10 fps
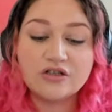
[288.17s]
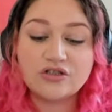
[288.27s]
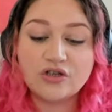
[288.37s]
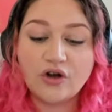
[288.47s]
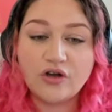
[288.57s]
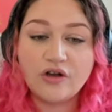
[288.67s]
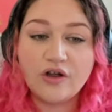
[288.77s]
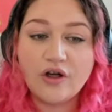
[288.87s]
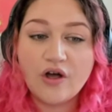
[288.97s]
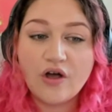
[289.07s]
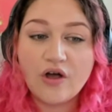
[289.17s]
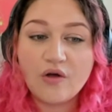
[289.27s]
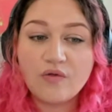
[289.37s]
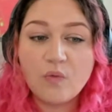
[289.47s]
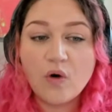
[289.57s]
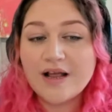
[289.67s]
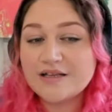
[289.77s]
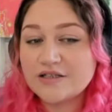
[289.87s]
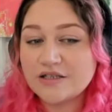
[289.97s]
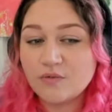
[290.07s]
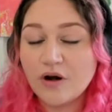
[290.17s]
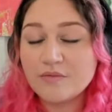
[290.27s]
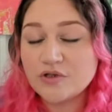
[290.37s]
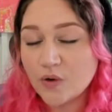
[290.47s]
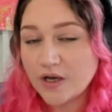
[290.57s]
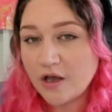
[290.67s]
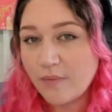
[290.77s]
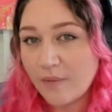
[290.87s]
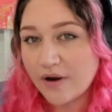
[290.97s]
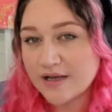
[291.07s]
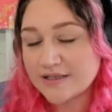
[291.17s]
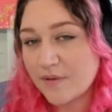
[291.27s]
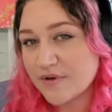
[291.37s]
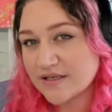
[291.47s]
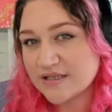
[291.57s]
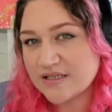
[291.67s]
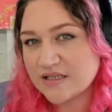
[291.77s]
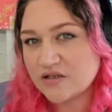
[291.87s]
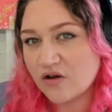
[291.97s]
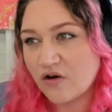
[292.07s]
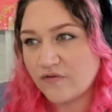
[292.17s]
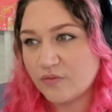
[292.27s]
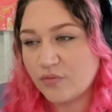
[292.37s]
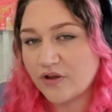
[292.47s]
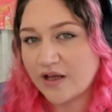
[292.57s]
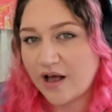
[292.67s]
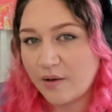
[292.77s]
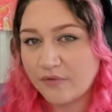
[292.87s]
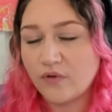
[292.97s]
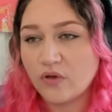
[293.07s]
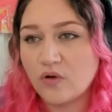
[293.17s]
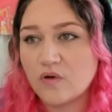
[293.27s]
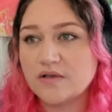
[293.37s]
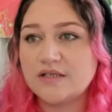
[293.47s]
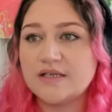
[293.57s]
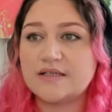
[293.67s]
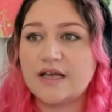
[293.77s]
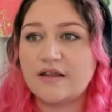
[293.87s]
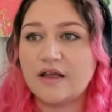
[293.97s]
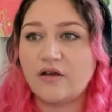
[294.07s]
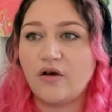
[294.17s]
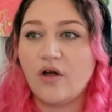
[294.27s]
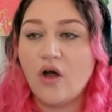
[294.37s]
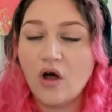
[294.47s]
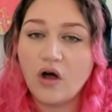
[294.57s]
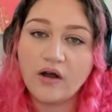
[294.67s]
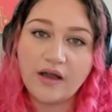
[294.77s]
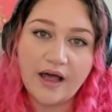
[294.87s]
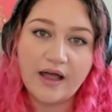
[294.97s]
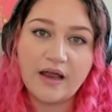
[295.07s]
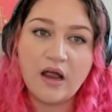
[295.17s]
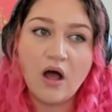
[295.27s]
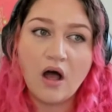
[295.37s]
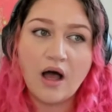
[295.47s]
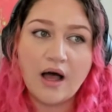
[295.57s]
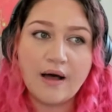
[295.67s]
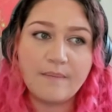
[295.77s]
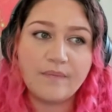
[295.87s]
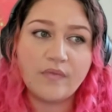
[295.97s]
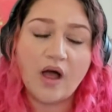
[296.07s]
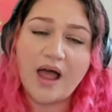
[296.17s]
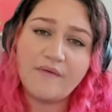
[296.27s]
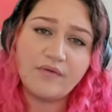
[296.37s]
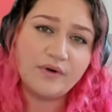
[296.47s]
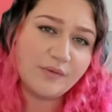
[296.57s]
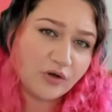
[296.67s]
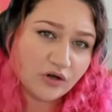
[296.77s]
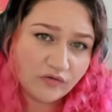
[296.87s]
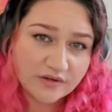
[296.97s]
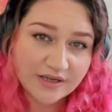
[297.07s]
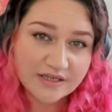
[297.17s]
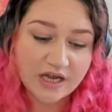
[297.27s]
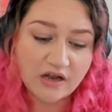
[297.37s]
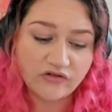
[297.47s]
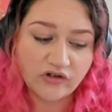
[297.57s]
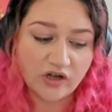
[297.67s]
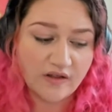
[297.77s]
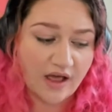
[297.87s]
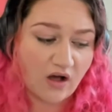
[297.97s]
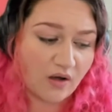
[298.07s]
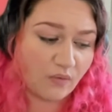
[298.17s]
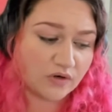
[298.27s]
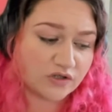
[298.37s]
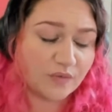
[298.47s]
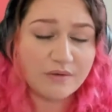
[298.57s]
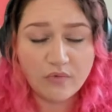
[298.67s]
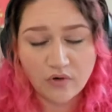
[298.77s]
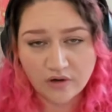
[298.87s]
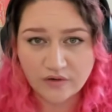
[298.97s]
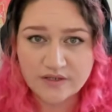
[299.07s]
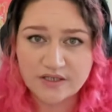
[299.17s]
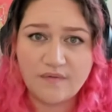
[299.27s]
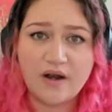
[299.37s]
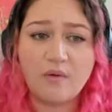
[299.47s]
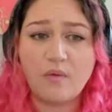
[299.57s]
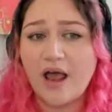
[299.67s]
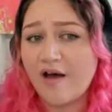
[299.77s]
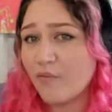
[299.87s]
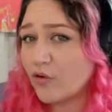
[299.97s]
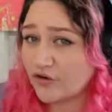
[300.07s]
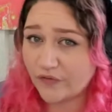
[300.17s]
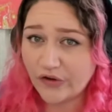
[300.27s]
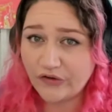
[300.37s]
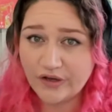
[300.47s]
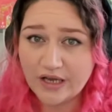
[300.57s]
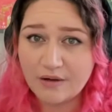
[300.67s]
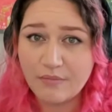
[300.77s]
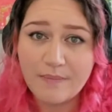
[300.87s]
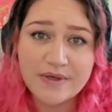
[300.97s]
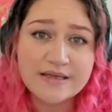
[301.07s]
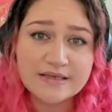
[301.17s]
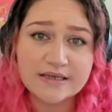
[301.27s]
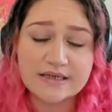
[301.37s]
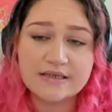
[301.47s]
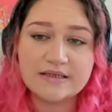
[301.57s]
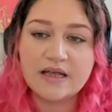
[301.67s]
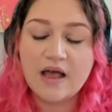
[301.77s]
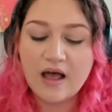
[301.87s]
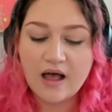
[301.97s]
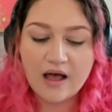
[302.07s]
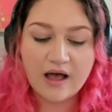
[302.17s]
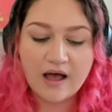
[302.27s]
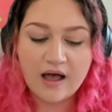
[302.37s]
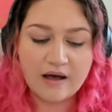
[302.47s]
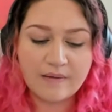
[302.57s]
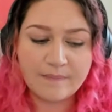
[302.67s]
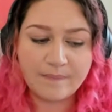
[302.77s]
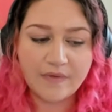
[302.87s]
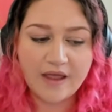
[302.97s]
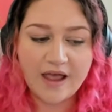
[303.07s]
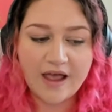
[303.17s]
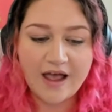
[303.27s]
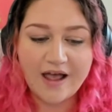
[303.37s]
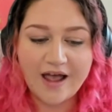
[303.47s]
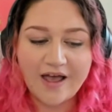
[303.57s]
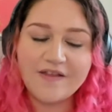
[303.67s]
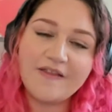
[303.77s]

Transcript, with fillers: so what I what I'm talking about when I say businesses often put the cart before the horse is that they go, okay, um, I have a really beautiful intention that I want to be more inclusive and I want to have more diversity in my business, um, and